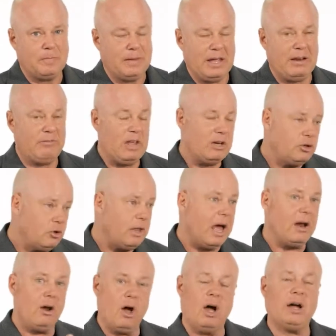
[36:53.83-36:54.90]
And if they do
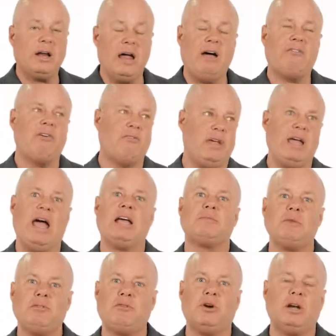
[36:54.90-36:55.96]
that long enough, if they ask
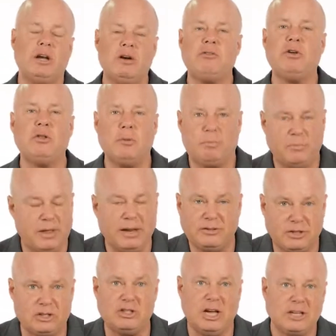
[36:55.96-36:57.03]
me for an interview,
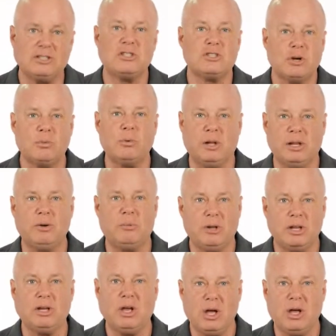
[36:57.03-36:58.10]
the chances are really,
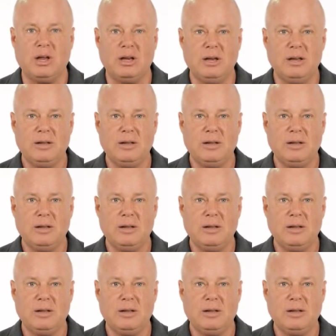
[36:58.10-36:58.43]
really good.